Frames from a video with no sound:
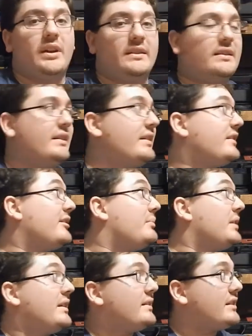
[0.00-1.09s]
get to this in a
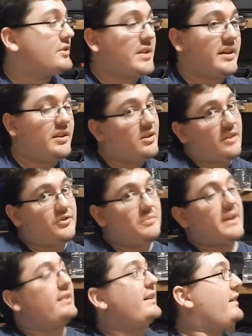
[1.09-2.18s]
minute. This right here off to
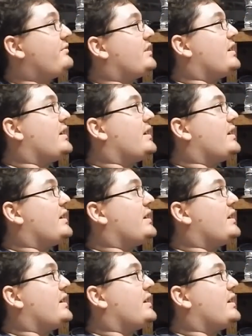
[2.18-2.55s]
my left